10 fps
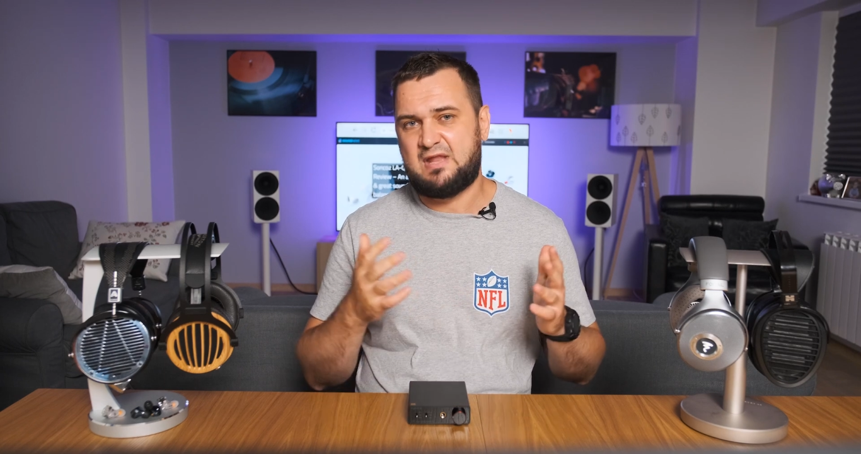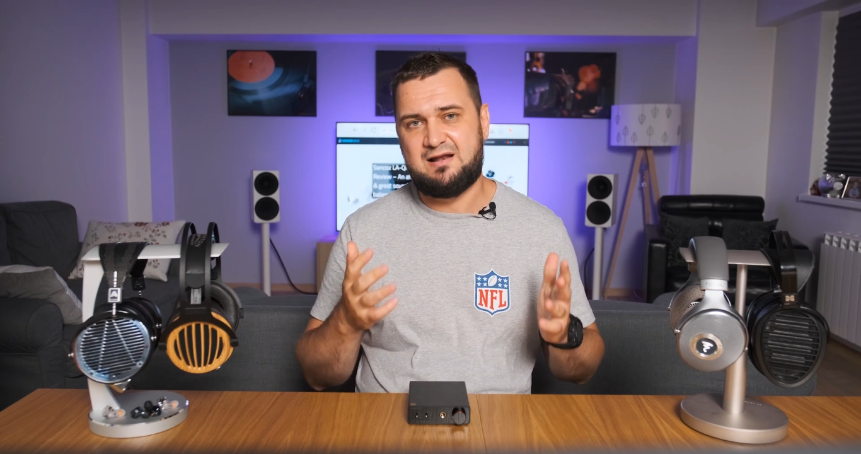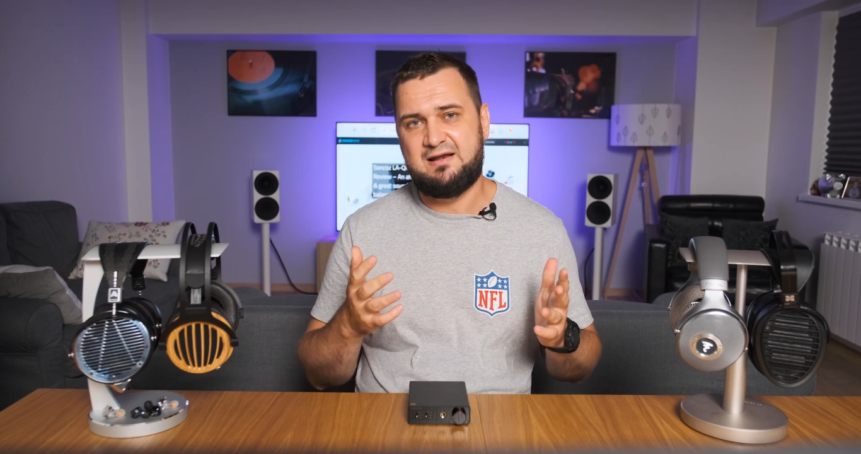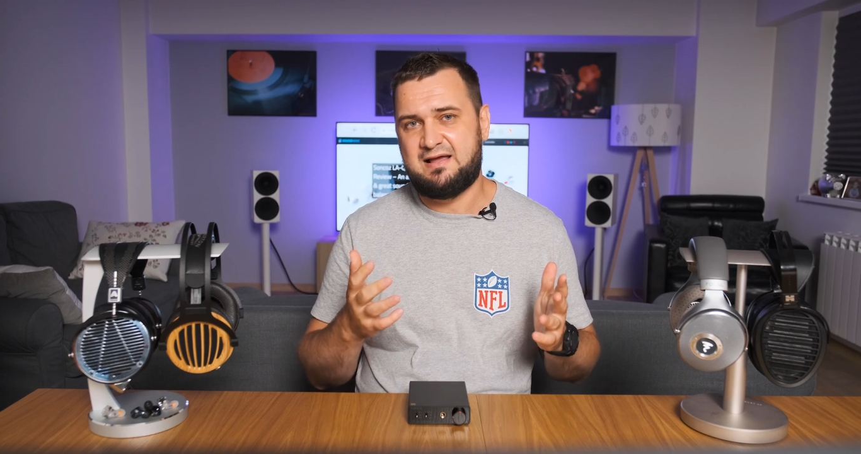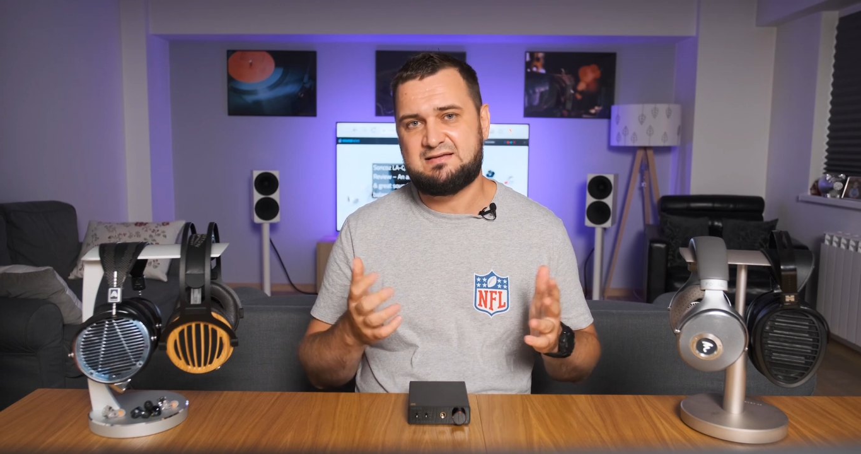
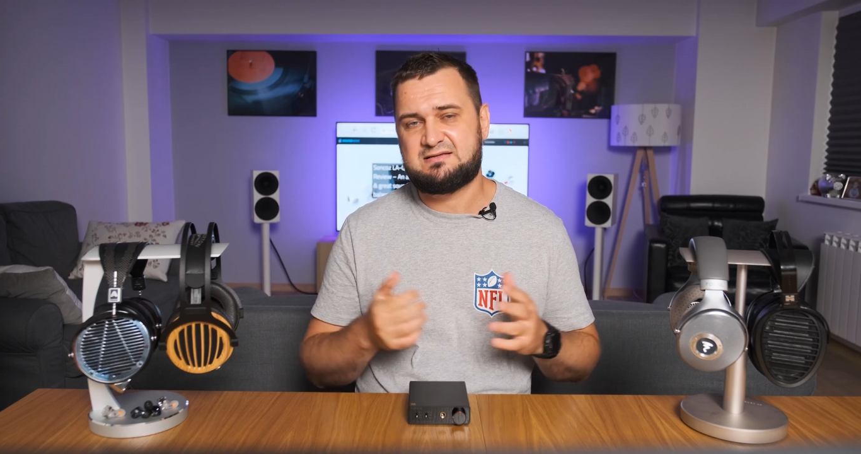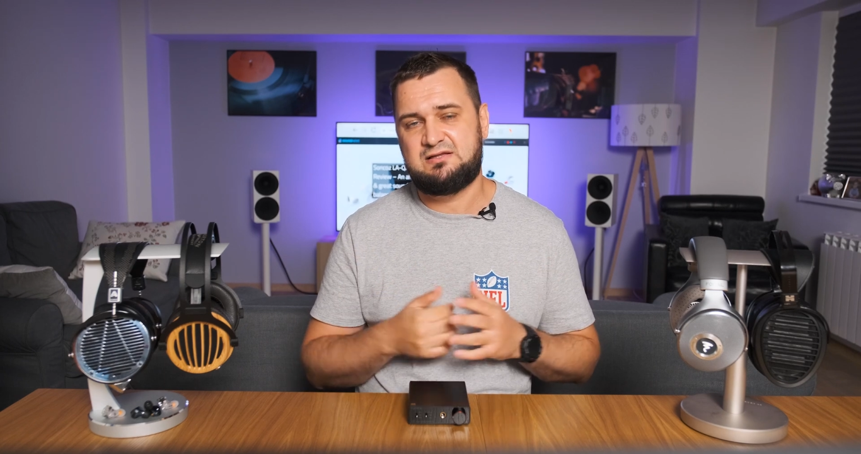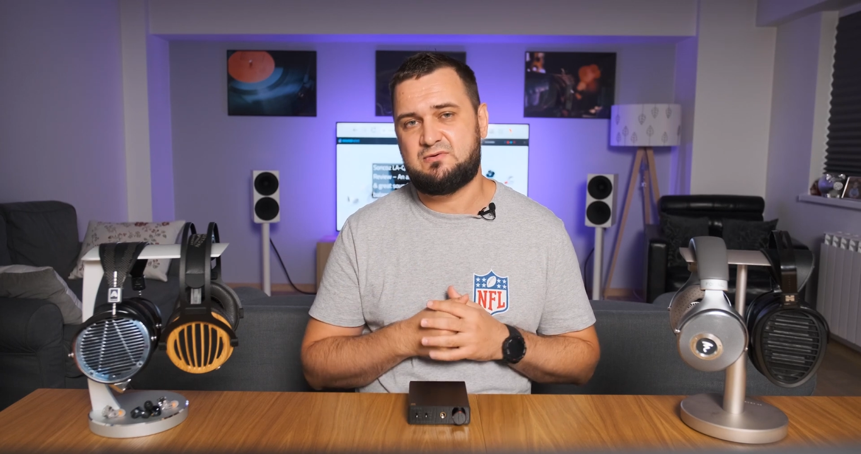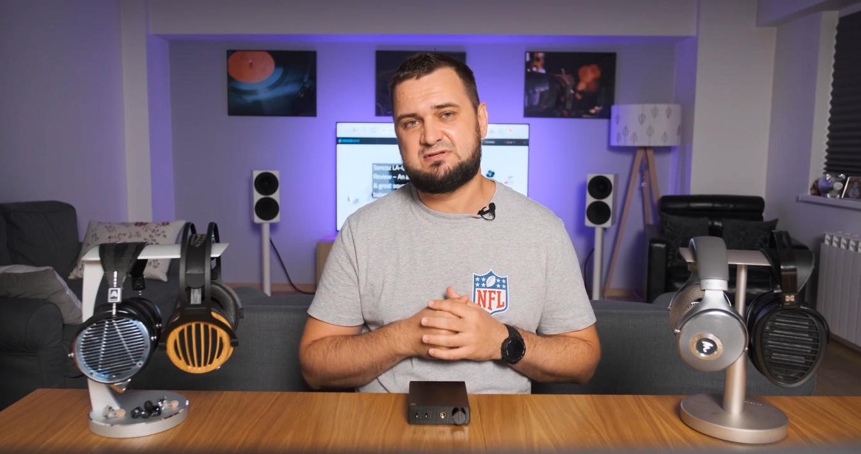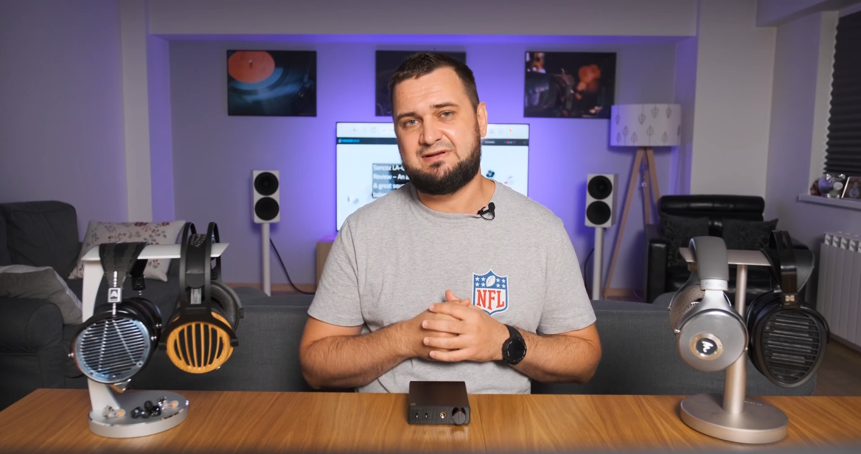less,
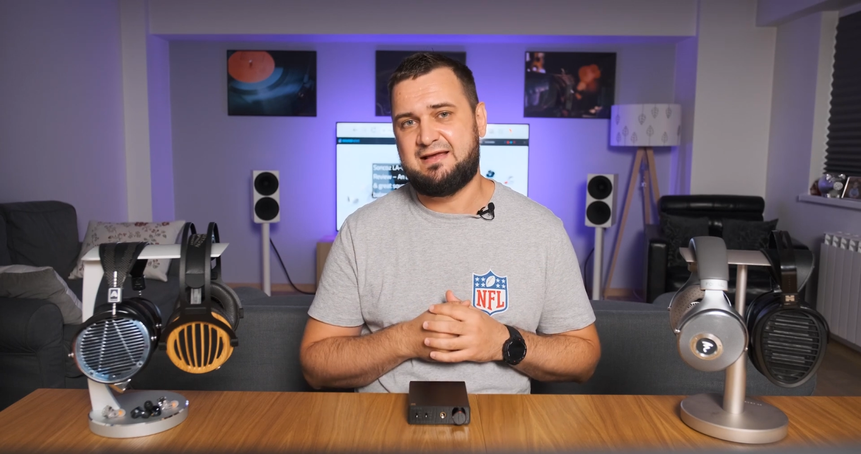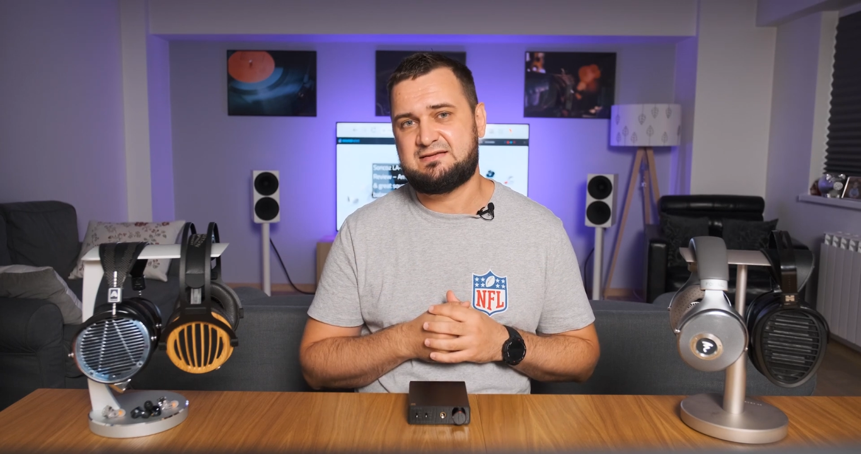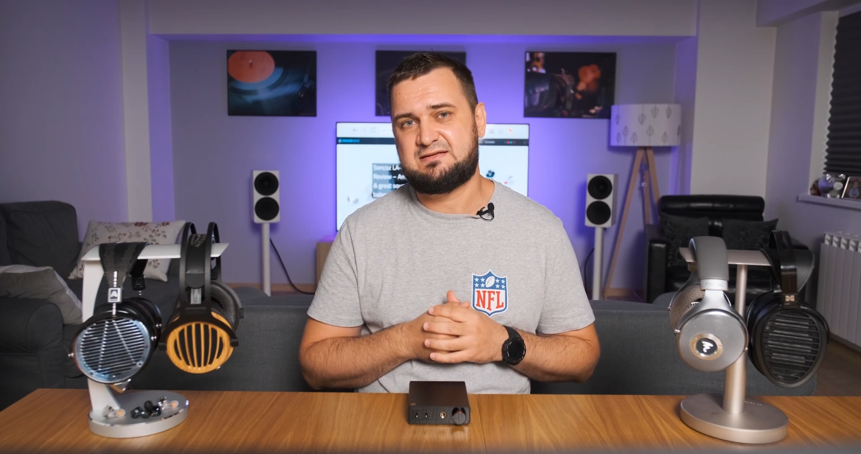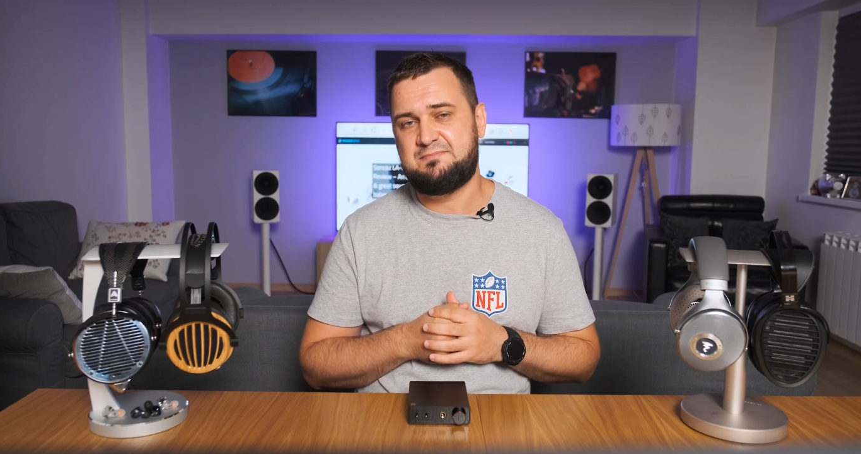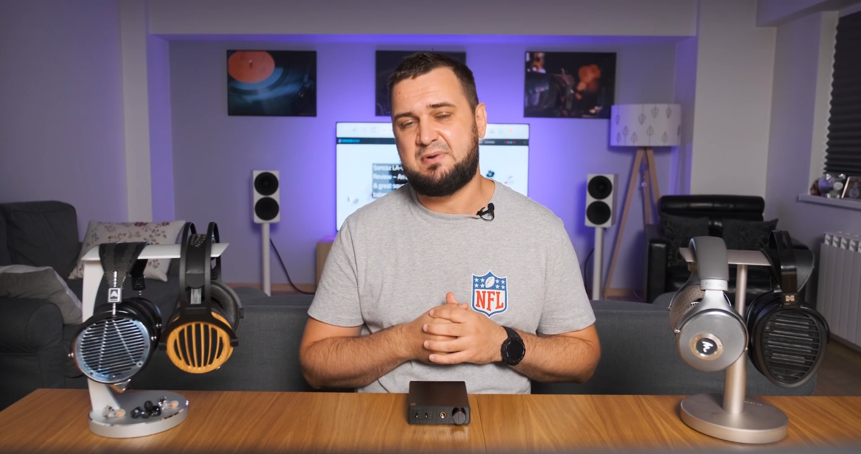it was
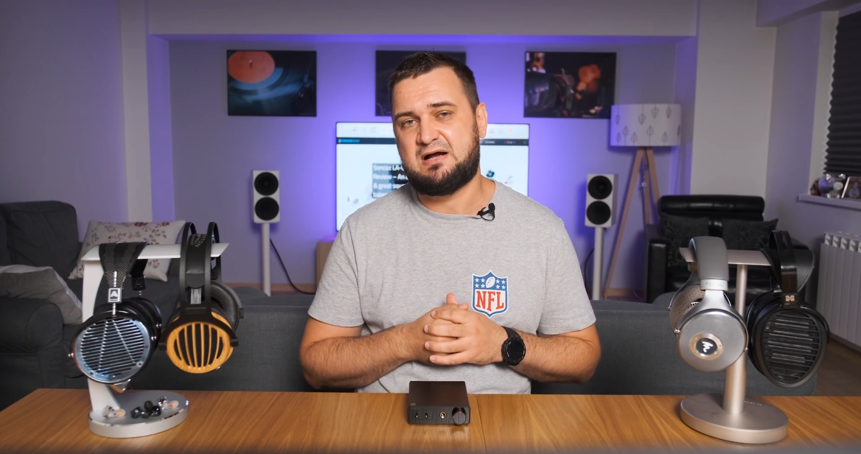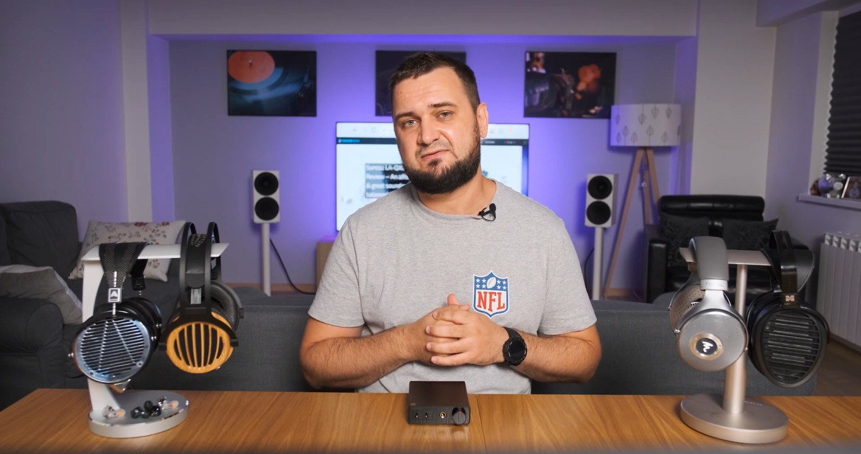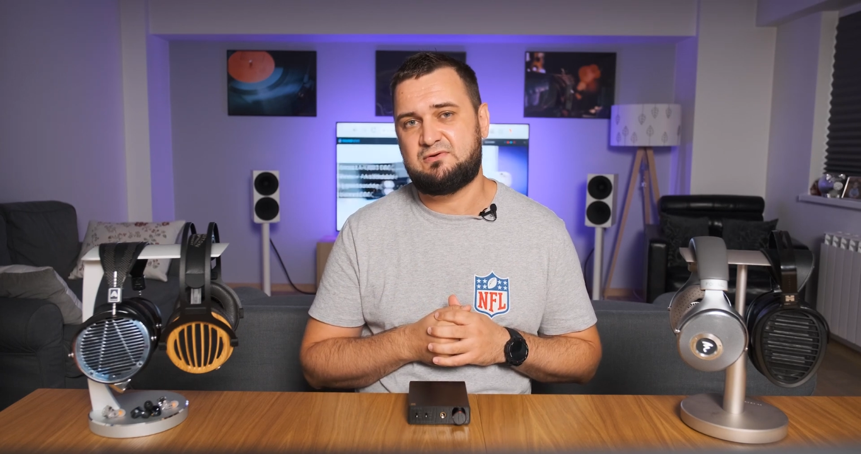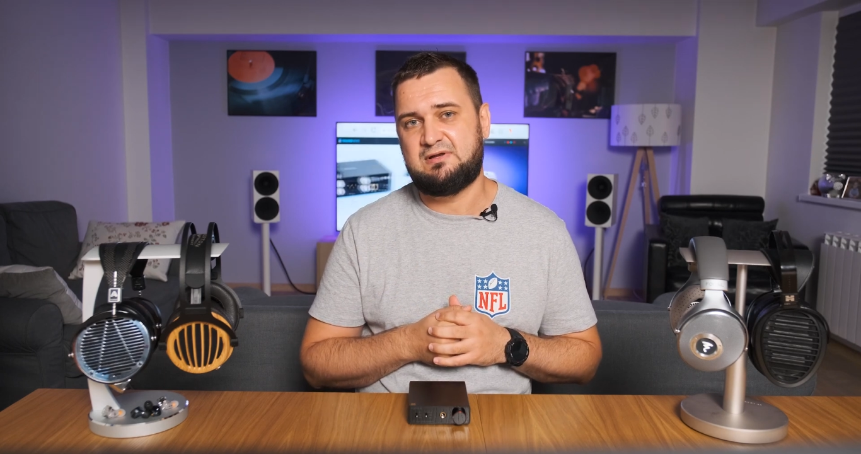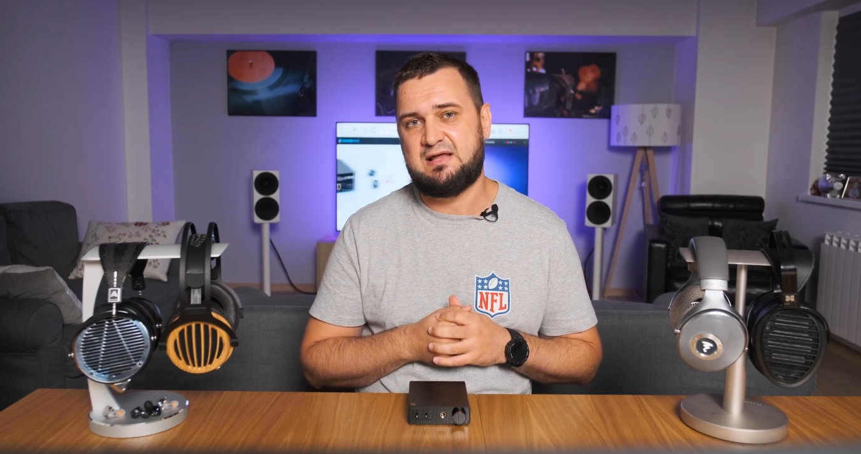less
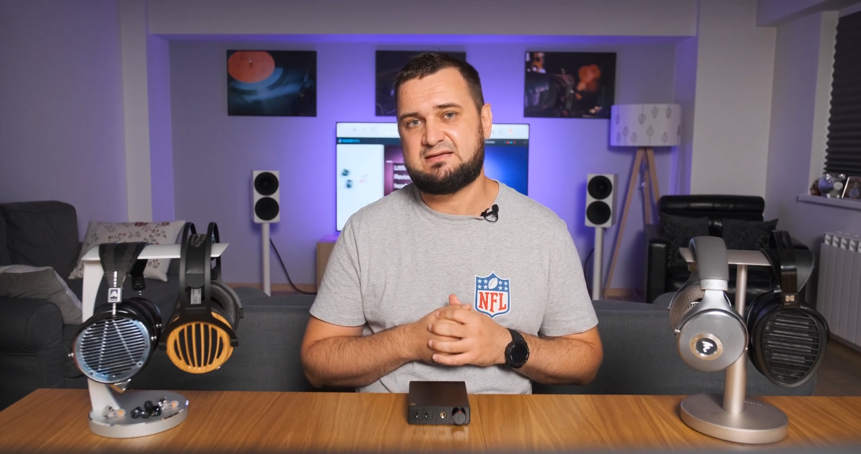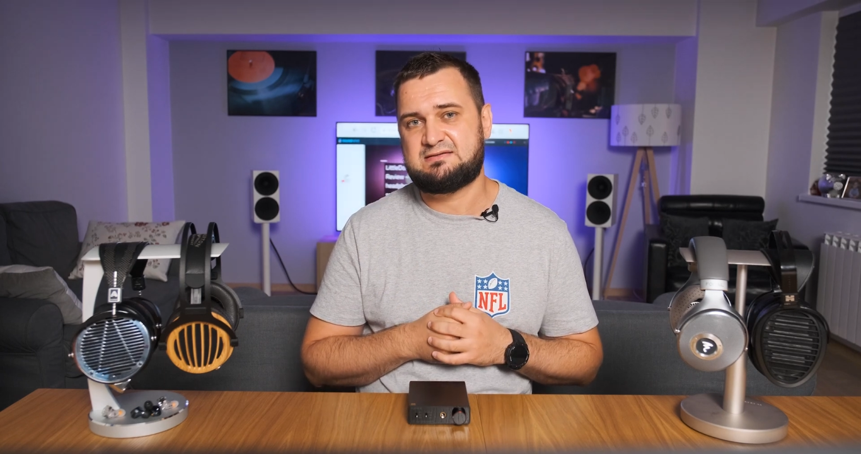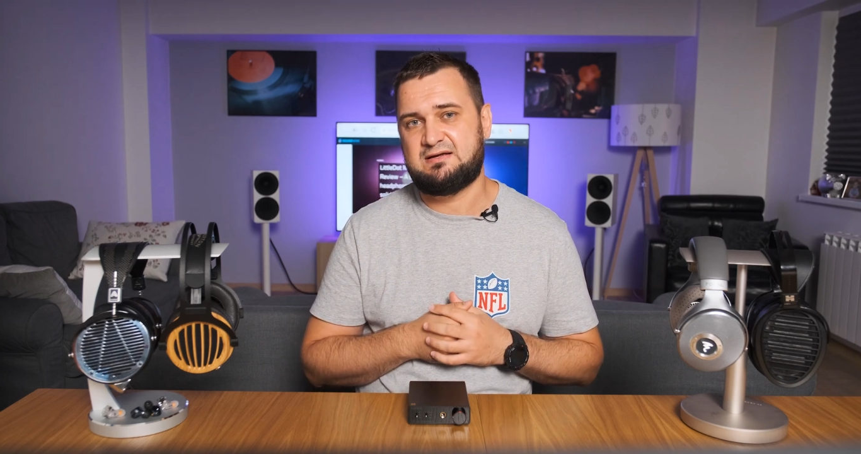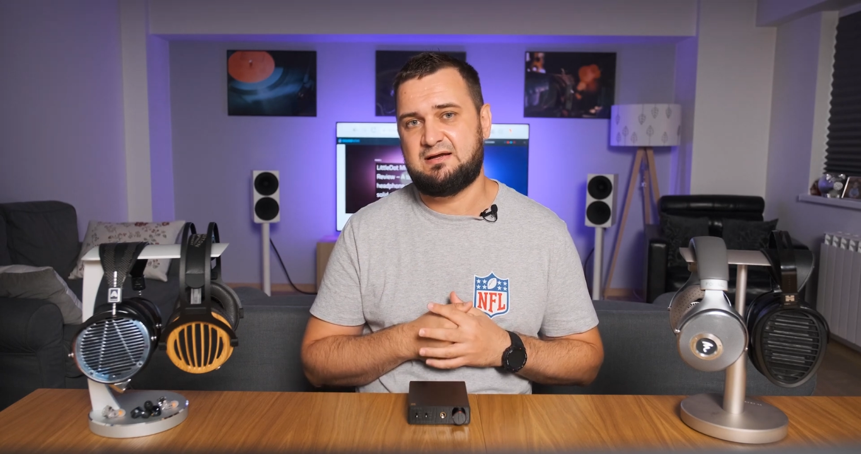impactful, less